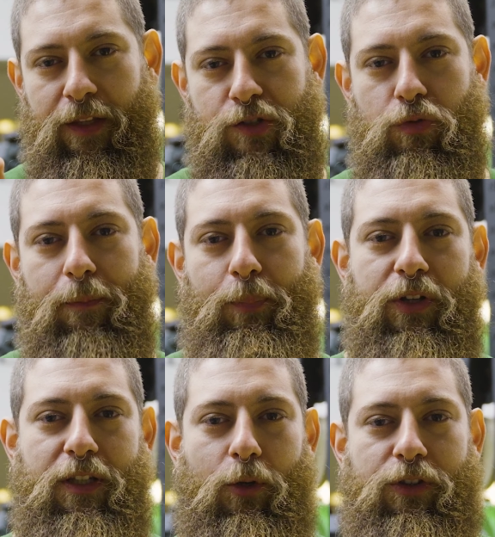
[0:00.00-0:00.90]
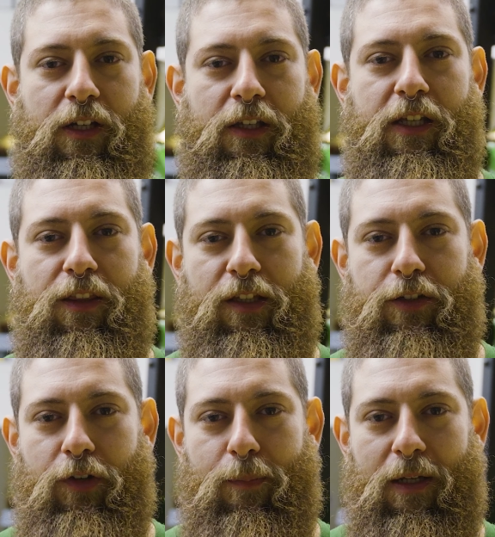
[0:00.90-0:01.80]
there is one point about technique that
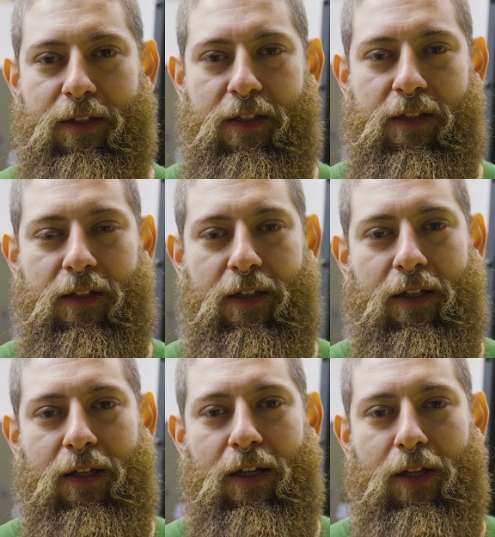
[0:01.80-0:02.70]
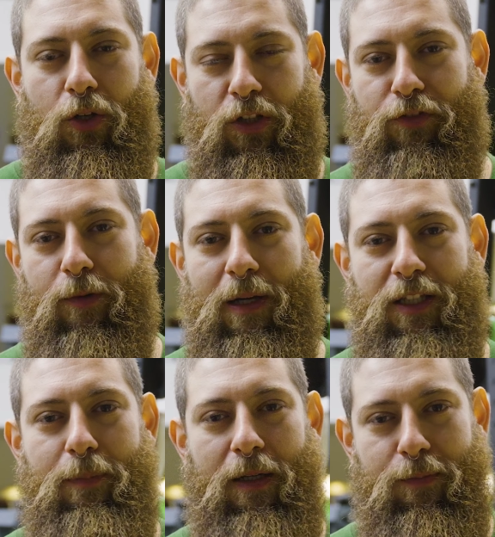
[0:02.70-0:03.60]
not
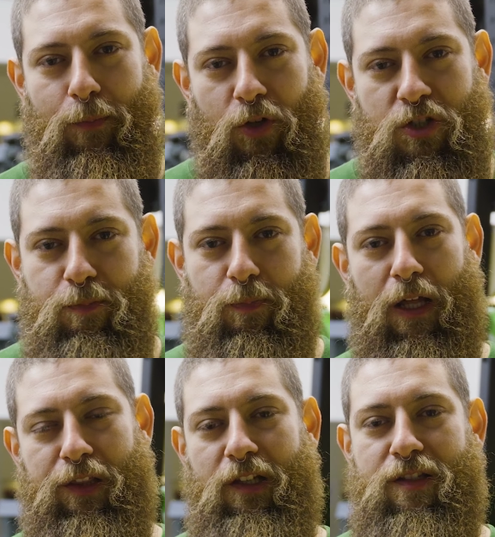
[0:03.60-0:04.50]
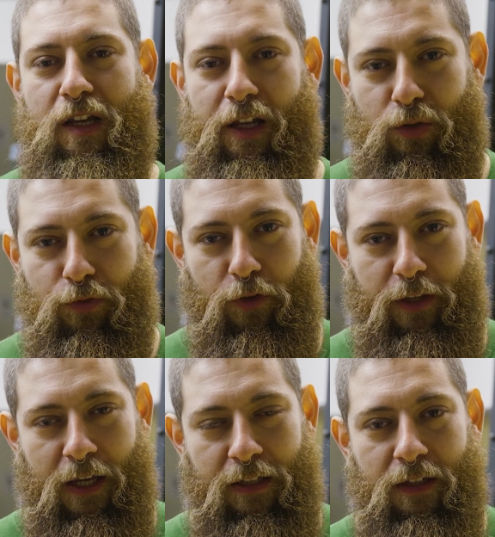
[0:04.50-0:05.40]
everybody, but most athletes like to
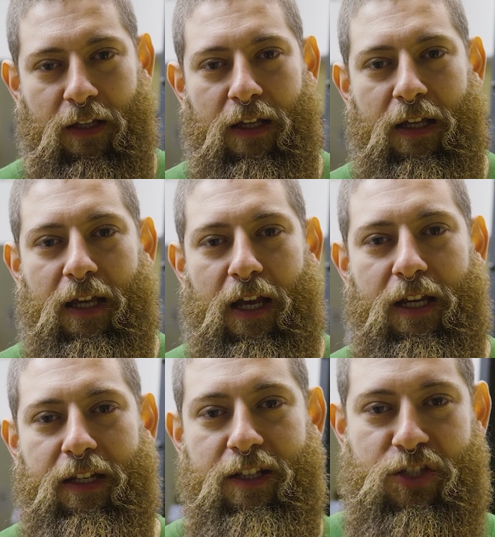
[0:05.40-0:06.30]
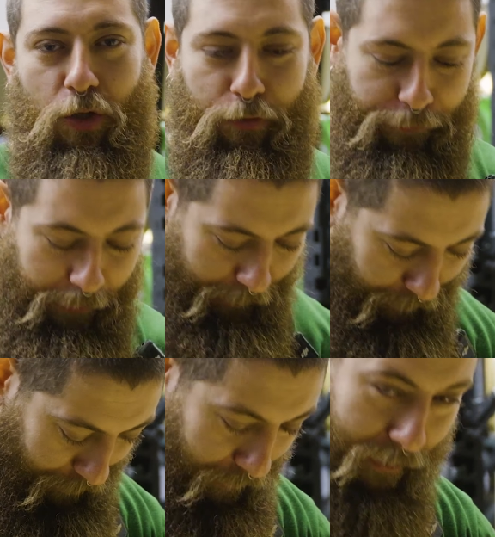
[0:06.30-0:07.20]
forget, and it's your feet.